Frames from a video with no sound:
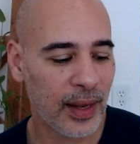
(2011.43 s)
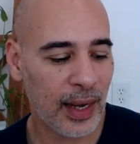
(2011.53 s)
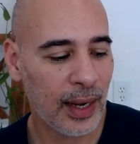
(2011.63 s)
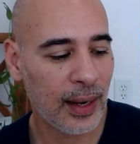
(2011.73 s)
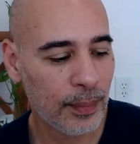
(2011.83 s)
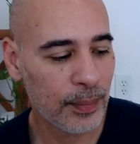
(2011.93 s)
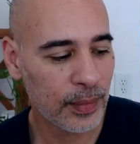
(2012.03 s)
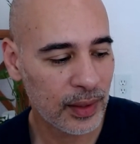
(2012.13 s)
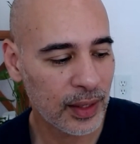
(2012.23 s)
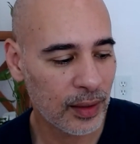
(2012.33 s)

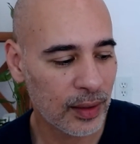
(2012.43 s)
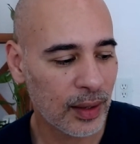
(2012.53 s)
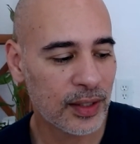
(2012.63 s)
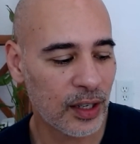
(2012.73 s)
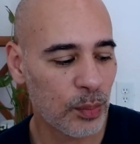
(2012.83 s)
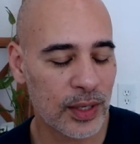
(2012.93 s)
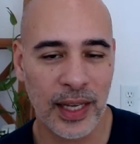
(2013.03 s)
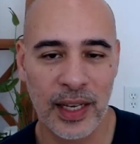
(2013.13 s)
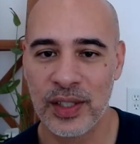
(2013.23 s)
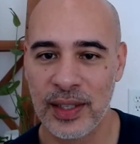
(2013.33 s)
a certain
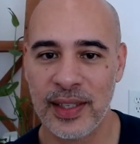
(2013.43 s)
percentage of the